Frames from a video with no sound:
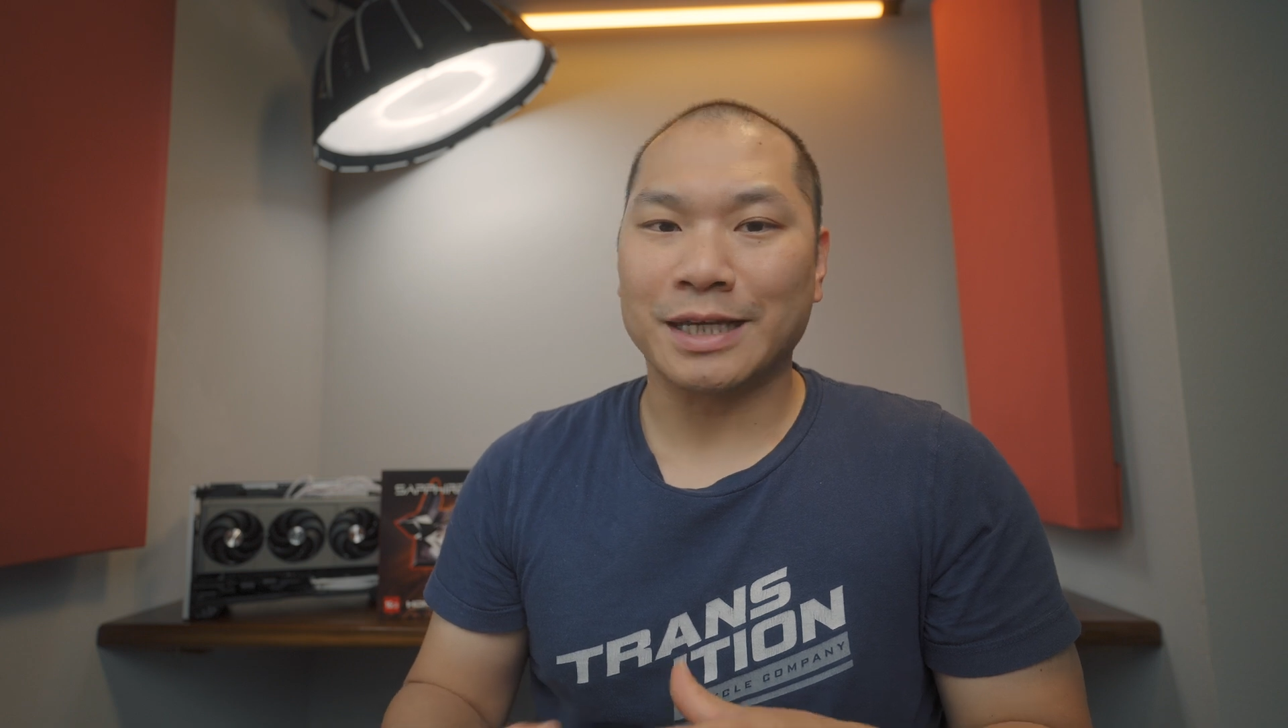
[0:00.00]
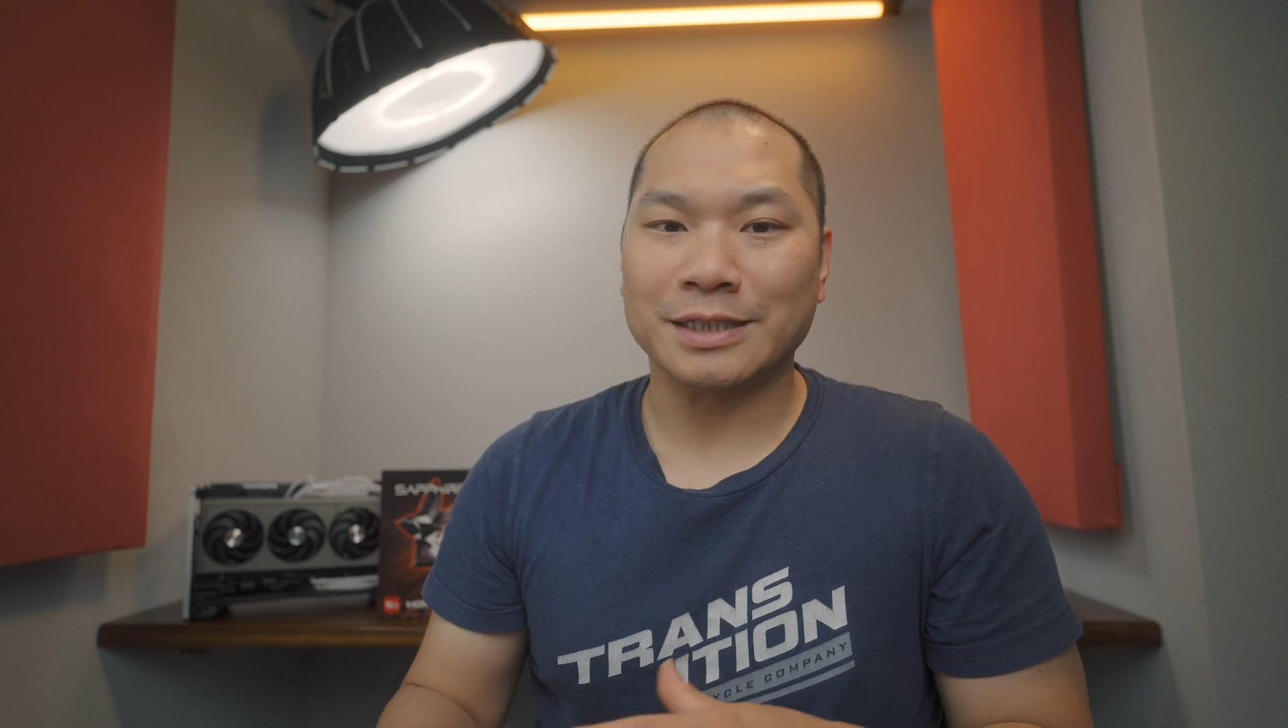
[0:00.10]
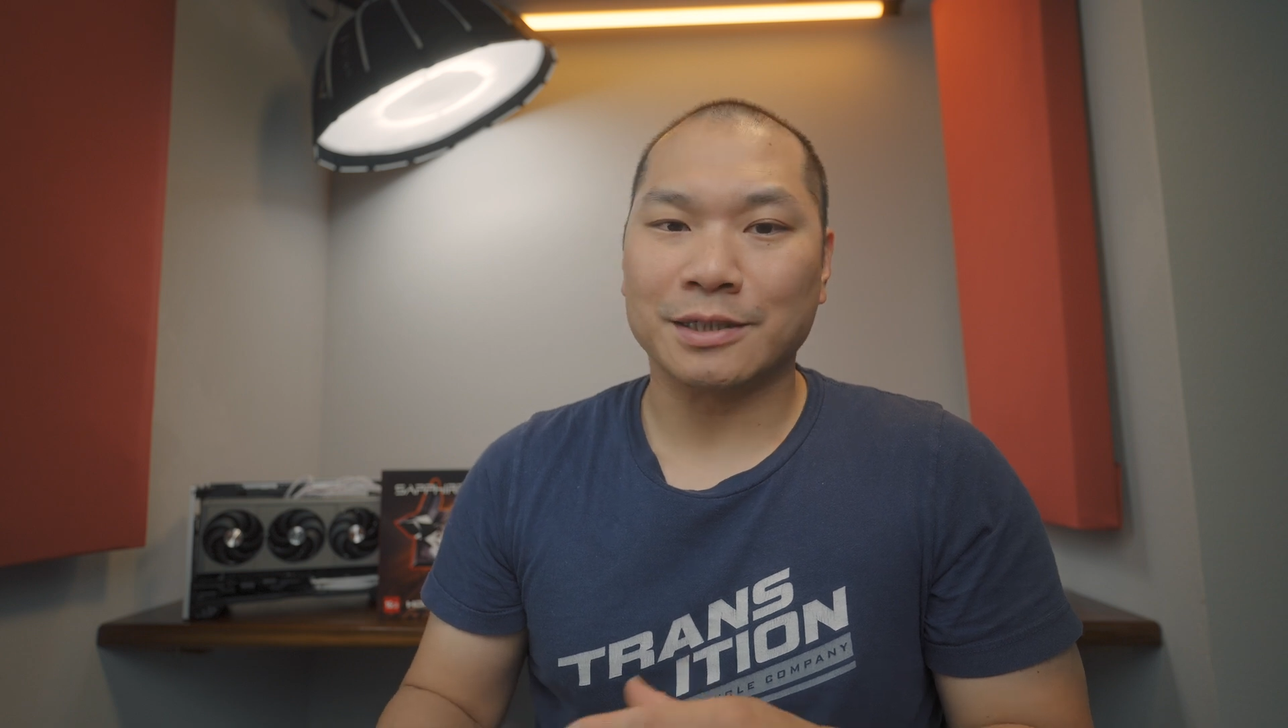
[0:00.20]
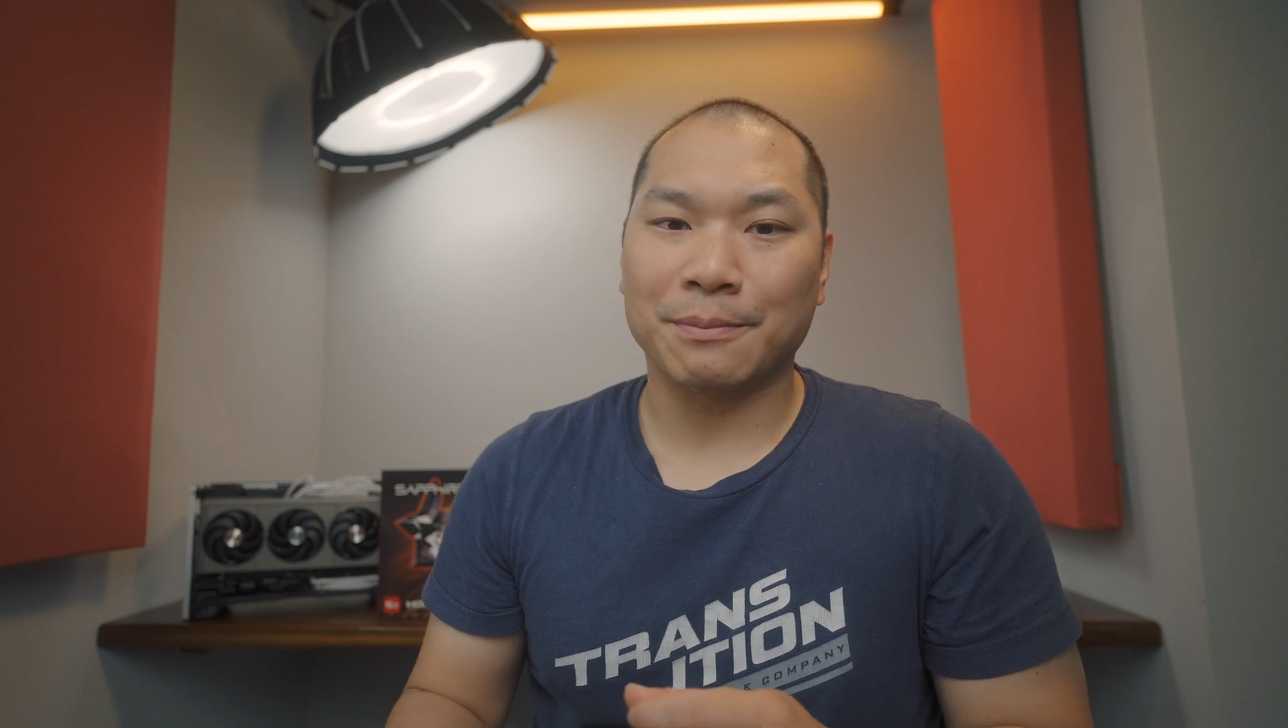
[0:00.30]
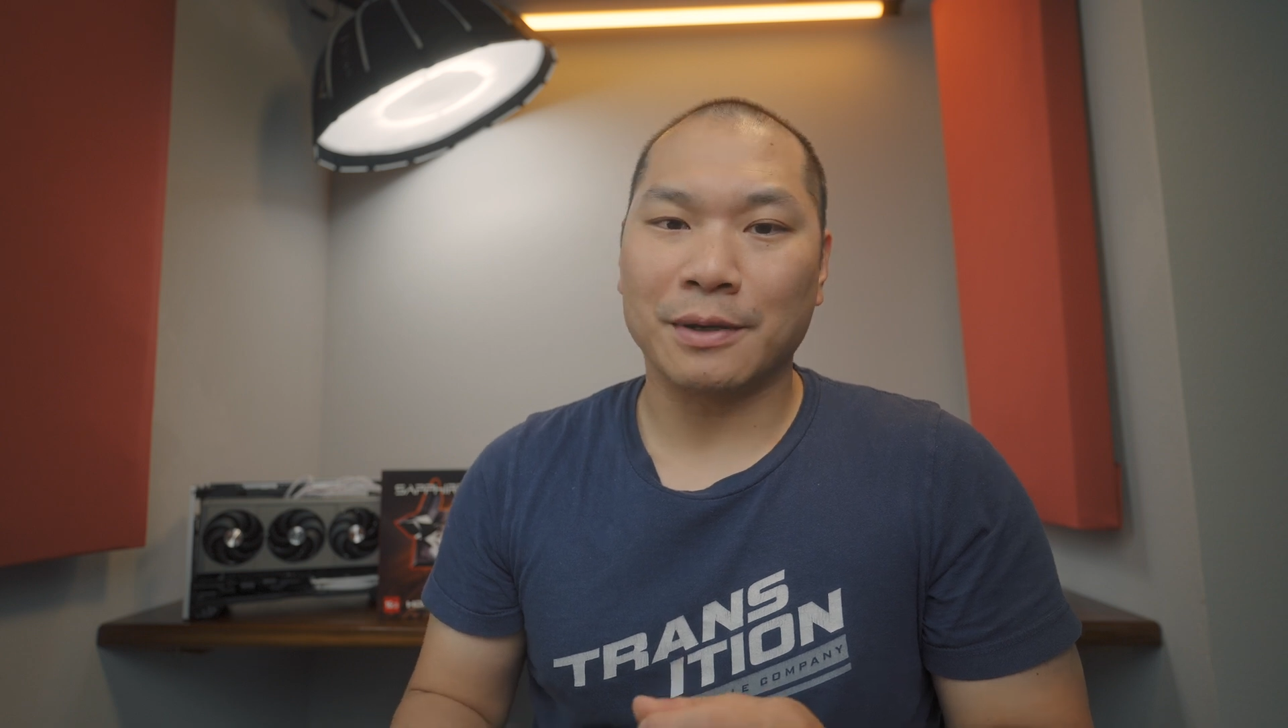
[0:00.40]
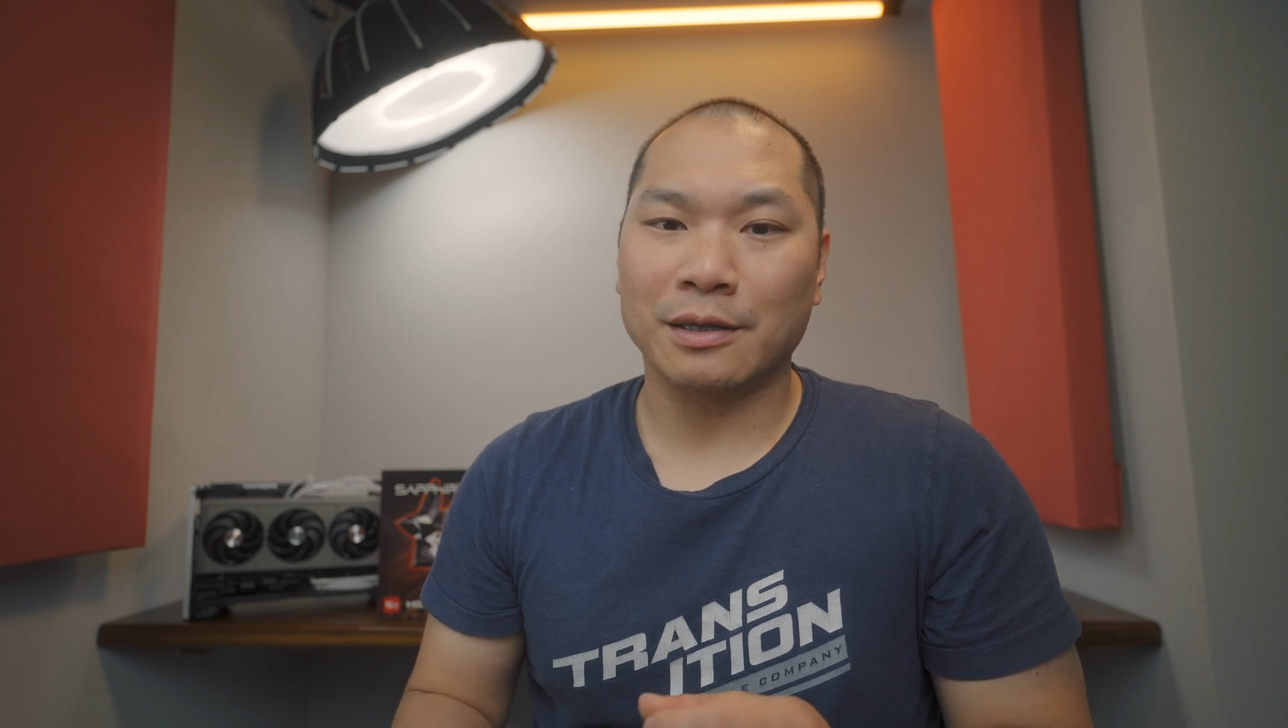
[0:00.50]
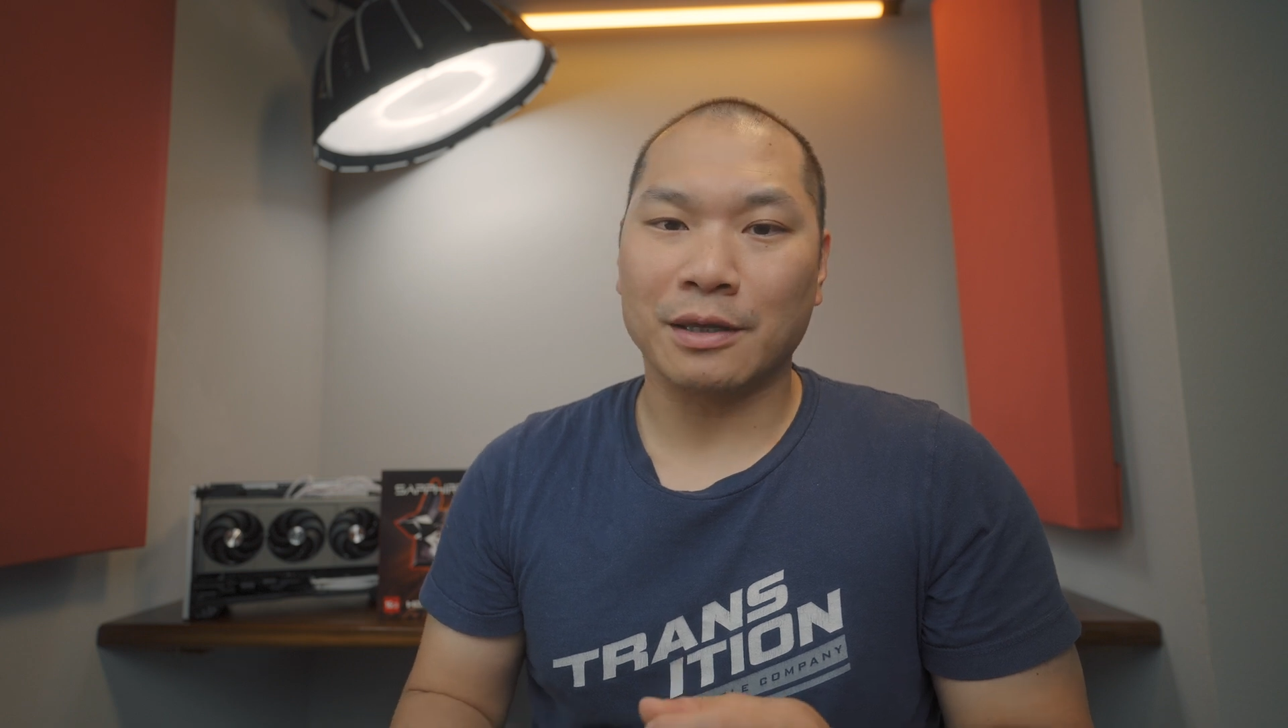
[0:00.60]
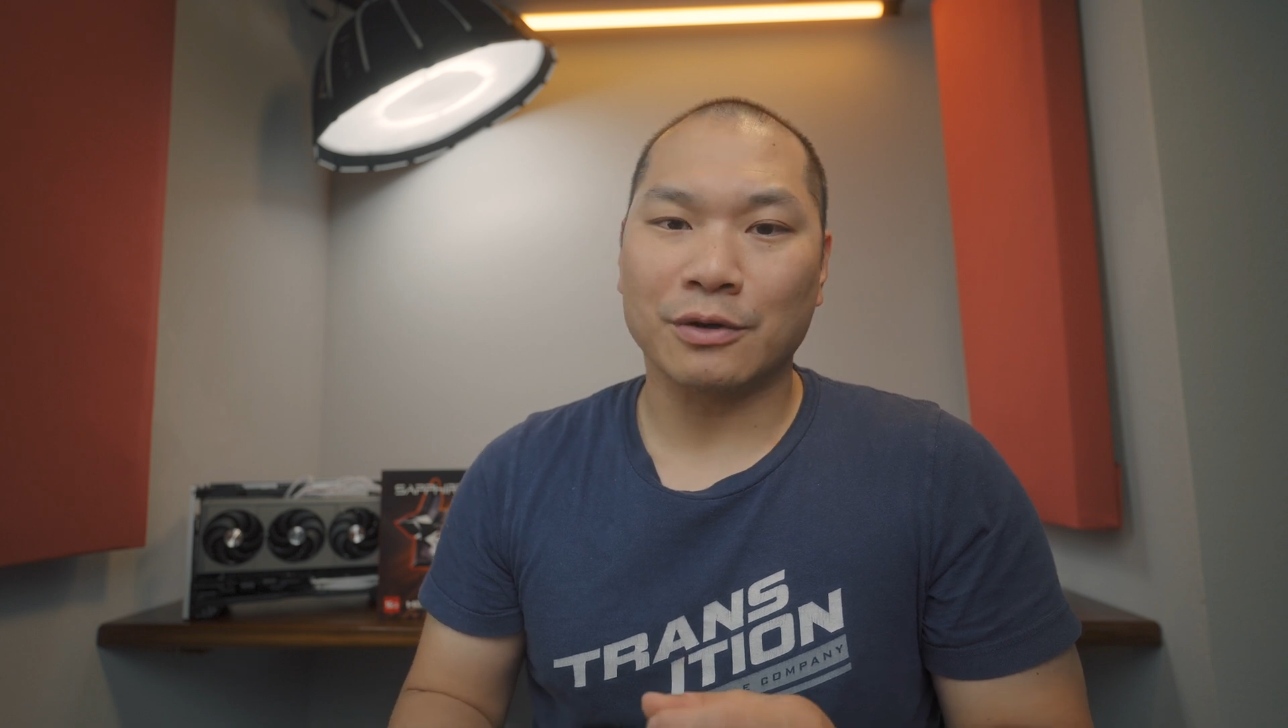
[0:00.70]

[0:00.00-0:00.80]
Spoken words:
ends up being